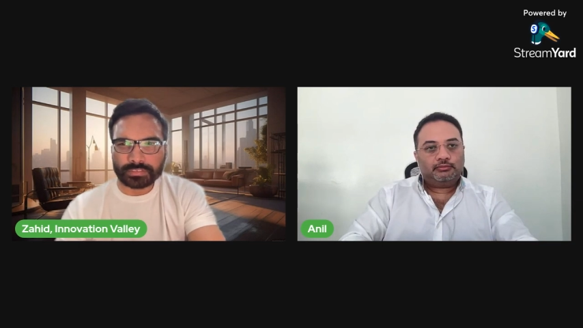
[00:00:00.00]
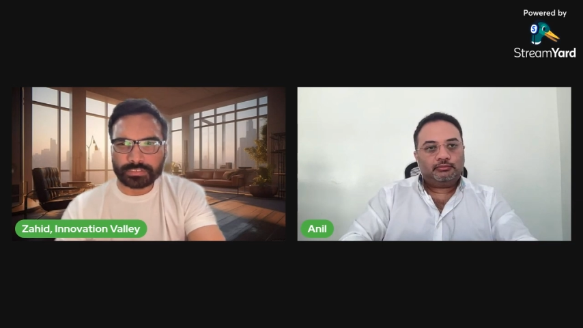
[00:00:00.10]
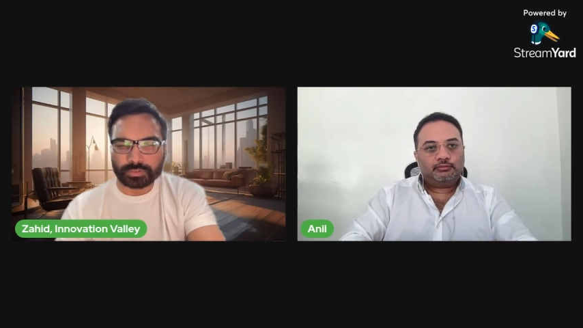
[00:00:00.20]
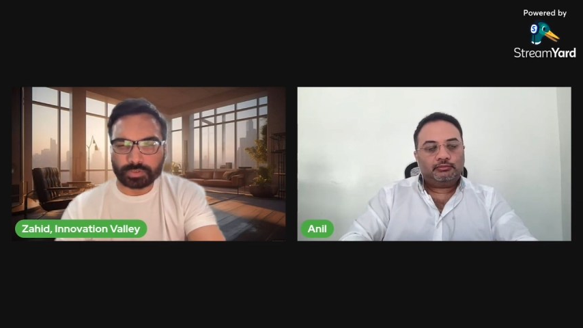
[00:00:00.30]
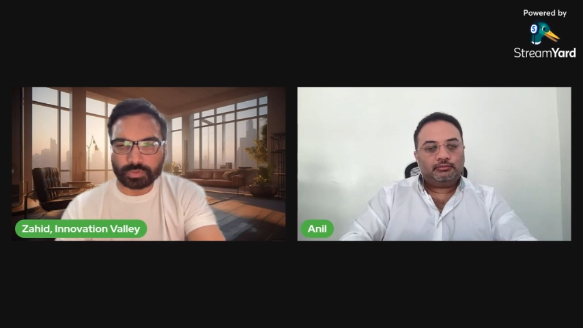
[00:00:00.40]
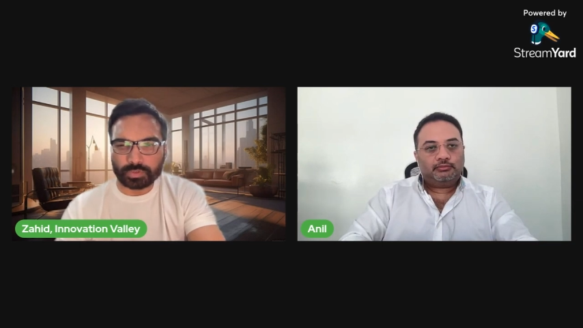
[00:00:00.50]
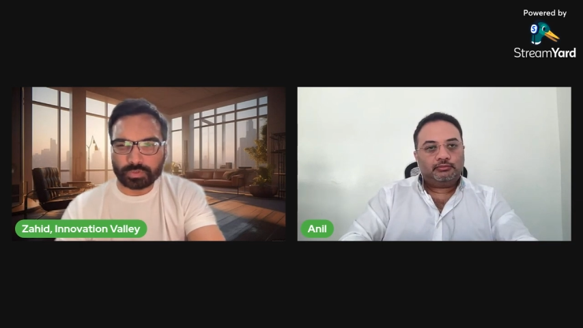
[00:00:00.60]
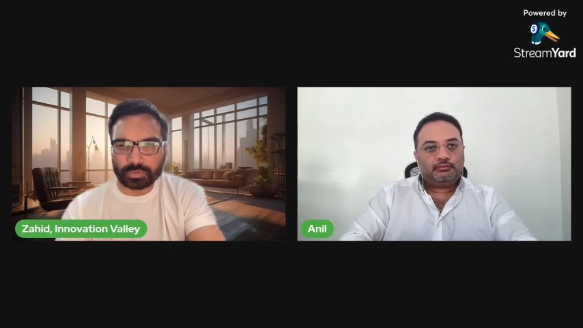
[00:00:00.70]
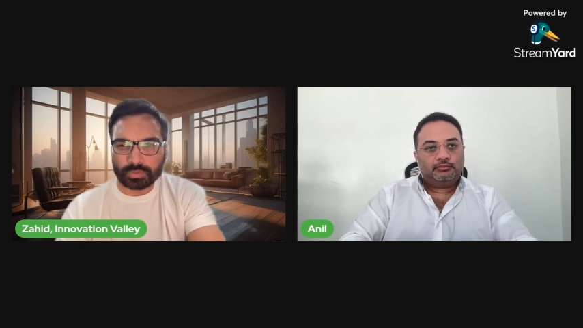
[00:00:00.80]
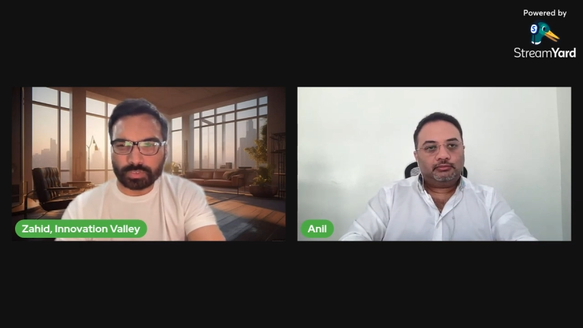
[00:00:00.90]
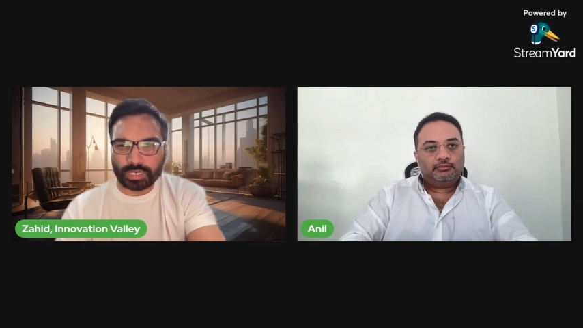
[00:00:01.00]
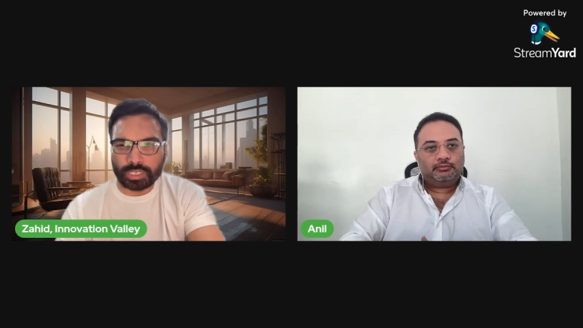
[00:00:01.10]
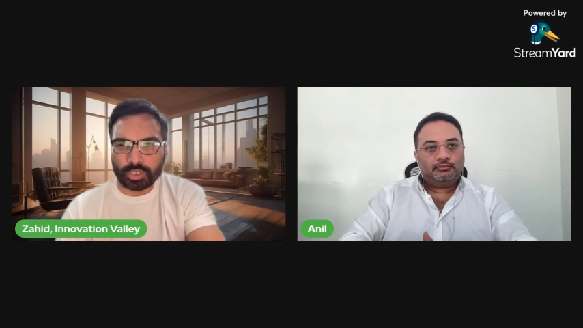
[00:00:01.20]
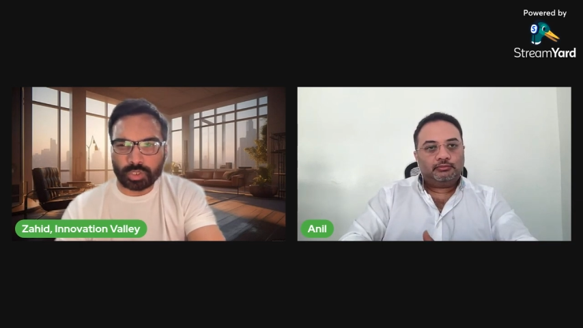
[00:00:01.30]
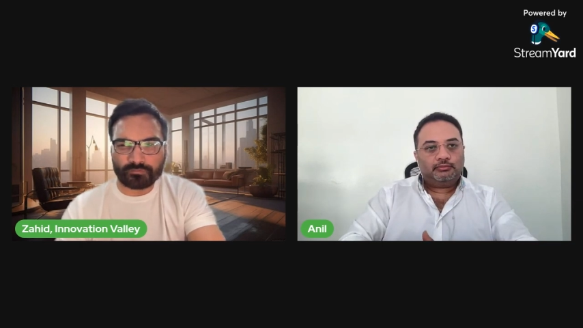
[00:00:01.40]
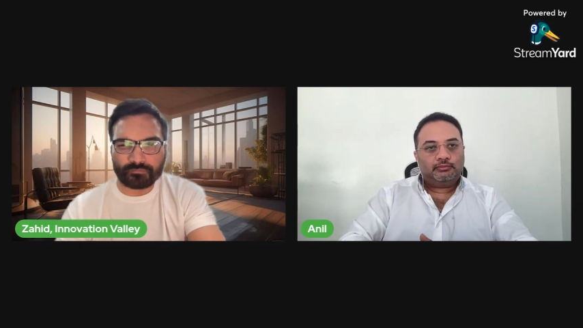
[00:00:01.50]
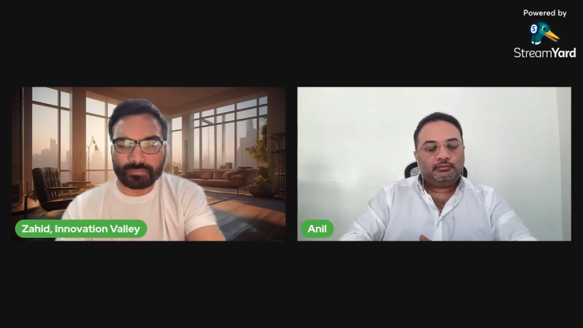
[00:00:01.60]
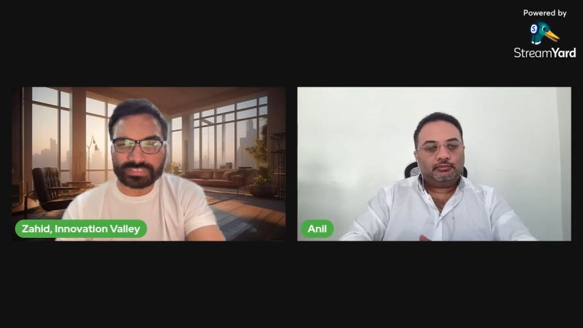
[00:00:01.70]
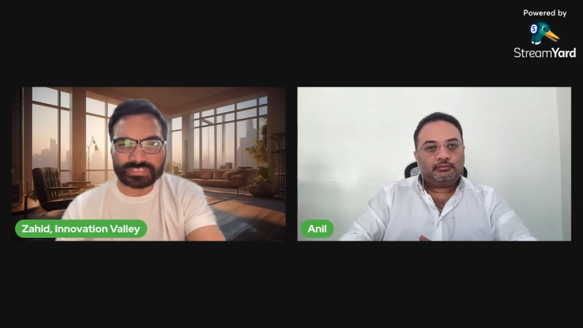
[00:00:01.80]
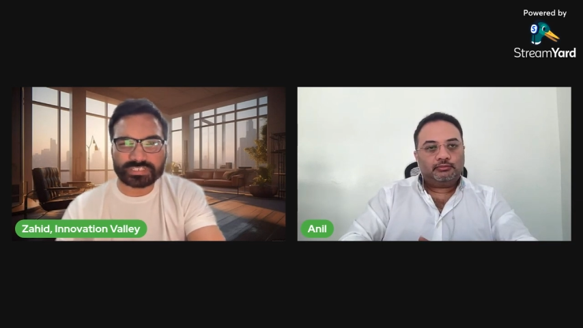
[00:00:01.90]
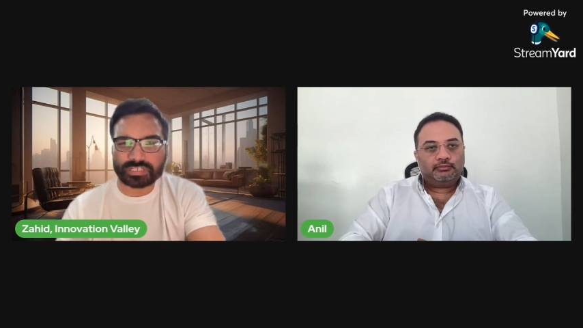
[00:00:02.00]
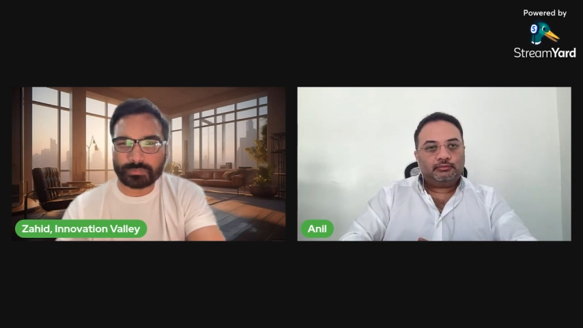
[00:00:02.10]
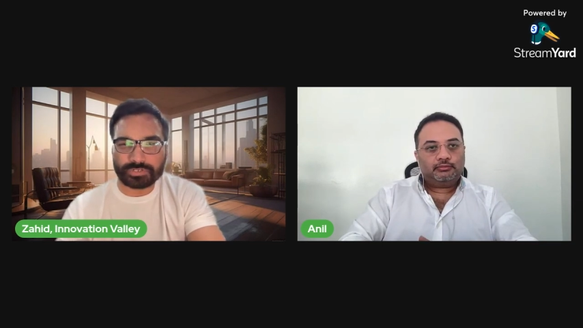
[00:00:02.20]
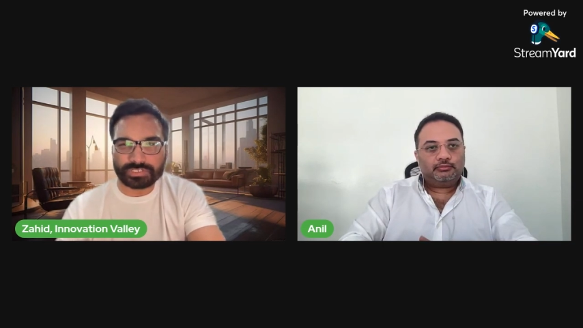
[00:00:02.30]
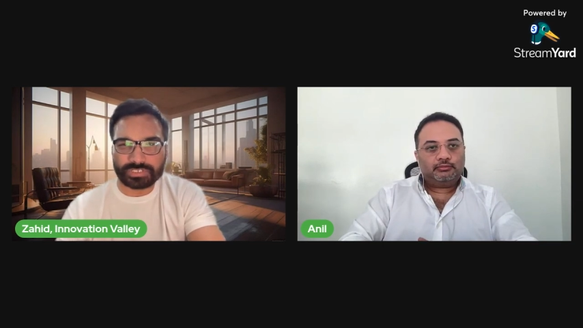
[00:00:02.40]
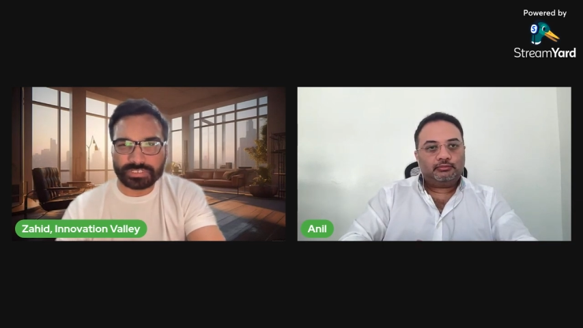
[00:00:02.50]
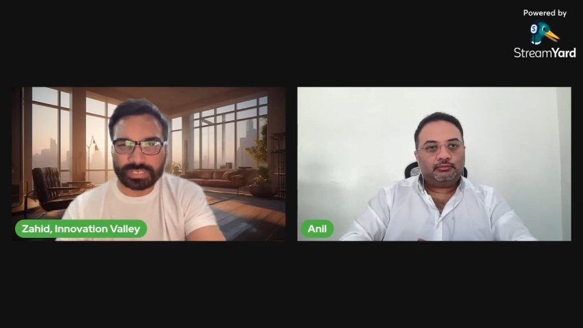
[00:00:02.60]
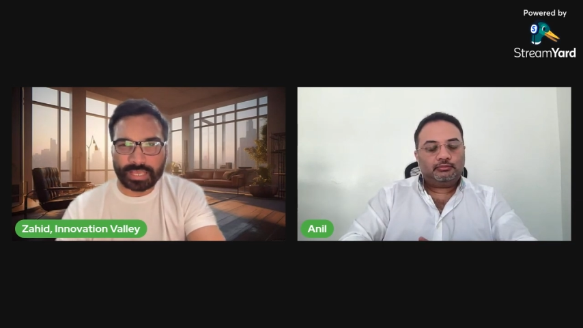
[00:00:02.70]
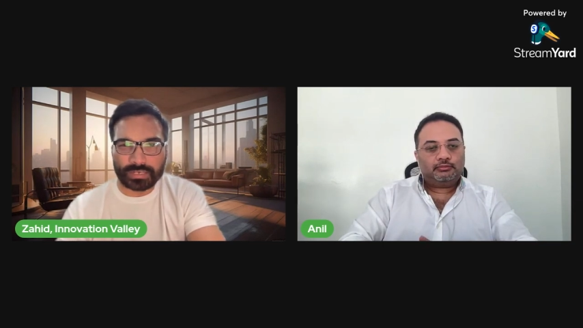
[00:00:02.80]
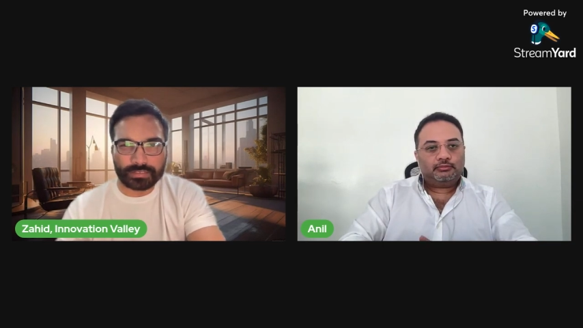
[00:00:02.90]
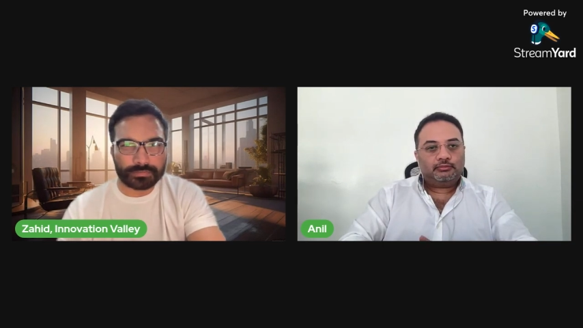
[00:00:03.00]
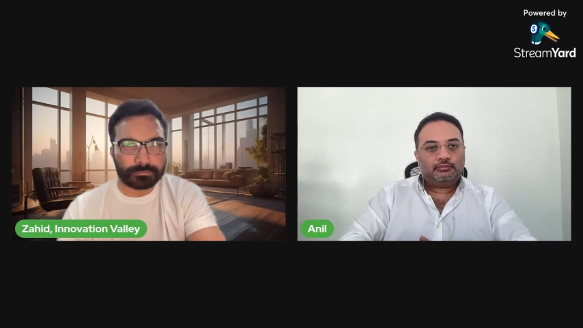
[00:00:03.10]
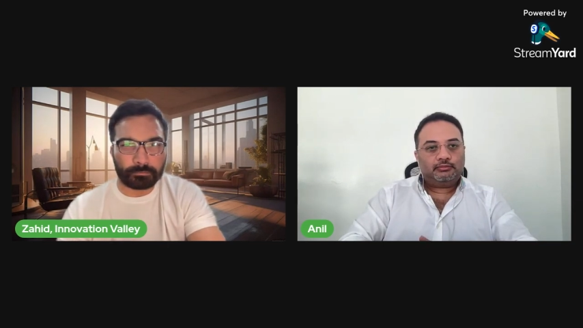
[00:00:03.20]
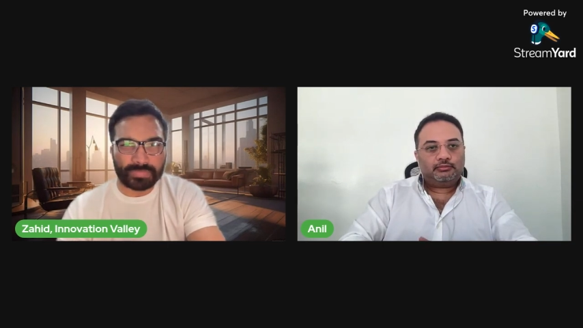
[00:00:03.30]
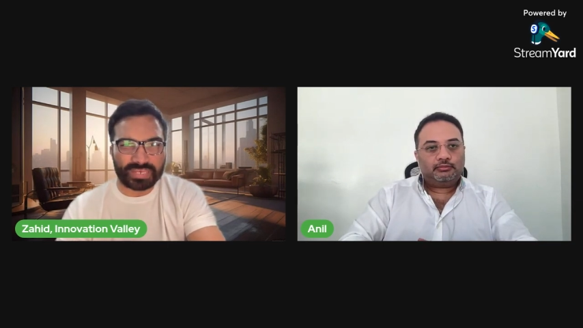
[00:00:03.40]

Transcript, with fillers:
Speaker 1: you know, a lot of business community and many,